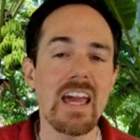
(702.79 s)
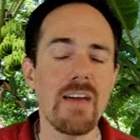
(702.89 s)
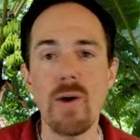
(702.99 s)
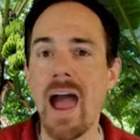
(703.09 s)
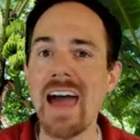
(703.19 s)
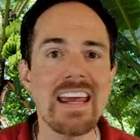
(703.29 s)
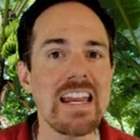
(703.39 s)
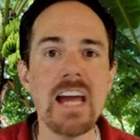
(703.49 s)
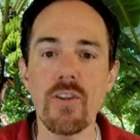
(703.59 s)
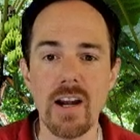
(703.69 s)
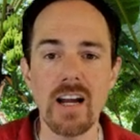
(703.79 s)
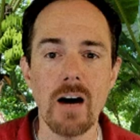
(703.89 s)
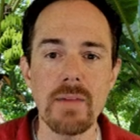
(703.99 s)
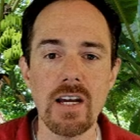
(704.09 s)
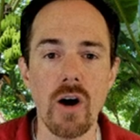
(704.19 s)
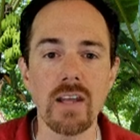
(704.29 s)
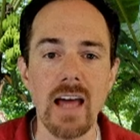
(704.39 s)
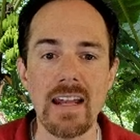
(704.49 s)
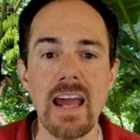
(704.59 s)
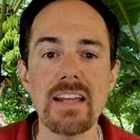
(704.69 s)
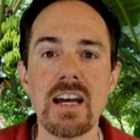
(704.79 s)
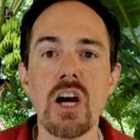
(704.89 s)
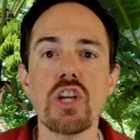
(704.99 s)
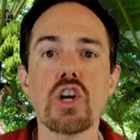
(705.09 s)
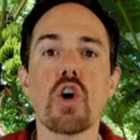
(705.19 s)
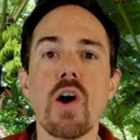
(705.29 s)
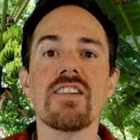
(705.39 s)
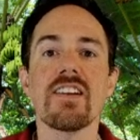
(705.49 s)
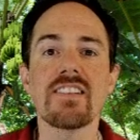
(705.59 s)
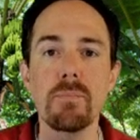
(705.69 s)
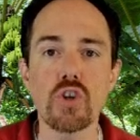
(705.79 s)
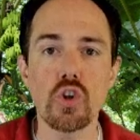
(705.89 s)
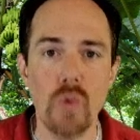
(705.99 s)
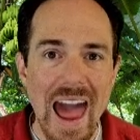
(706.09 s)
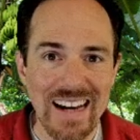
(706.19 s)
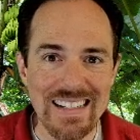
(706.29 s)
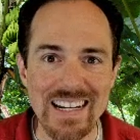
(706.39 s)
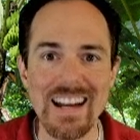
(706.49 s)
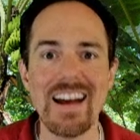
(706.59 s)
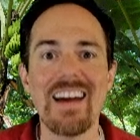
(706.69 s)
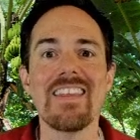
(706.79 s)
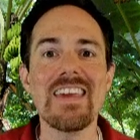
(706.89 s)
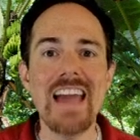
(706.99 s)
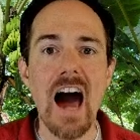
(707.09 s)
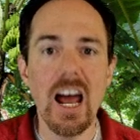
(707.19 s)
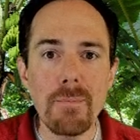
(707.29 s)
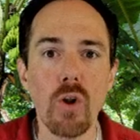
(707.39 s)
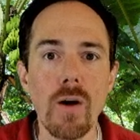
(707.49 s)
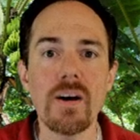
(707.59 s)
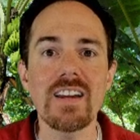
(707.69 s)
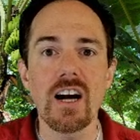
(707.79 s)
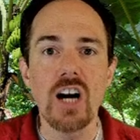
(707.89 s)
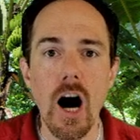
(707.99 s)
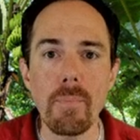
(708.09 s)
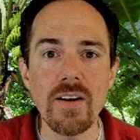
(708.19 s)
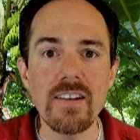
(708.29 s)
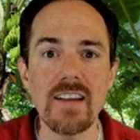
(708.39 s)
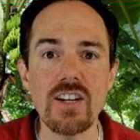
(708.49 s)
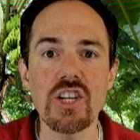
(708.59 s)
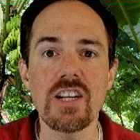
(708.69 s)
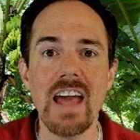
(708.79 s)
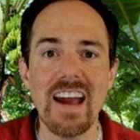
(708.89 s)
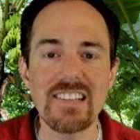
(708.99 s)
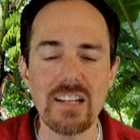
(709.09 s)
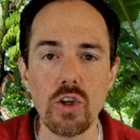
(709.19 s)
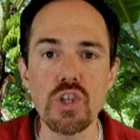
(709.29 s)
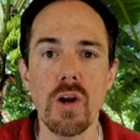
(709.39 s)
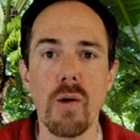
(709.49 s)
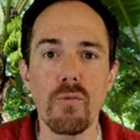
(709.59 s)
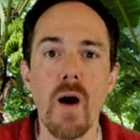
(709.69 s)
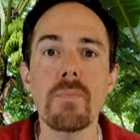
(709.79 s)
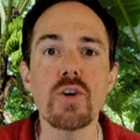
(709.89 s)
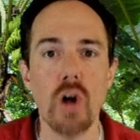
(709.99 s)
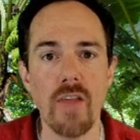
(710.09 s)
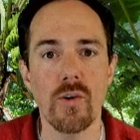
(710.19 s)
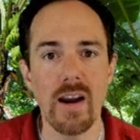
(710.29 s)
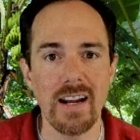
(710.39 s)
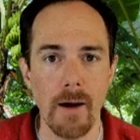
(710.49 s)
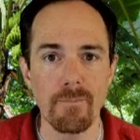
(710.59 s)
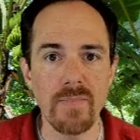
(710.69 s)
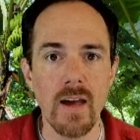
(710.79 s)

if you had any other income here on line 8, you're going to subtract the unemployment compensation exclusion from your other income.